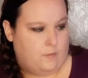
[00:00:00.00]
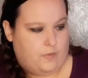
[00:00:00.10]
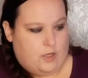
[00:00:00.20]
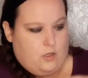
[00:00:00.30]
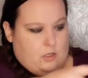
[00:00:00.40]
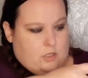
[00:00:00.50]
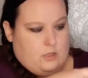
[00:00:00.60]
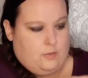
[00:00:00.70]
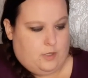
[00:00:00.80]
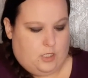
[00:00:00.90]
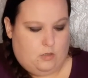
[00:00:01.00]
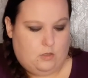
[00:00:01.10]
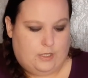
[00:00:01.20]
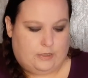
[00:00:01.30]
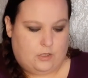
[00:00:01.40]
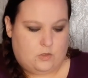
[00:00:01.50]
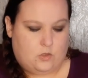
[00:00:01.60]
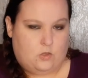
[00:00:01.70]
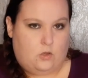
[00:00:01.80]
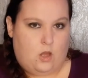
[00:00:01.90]
They look super cute, like those
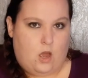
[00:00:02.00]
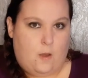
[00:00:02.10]
little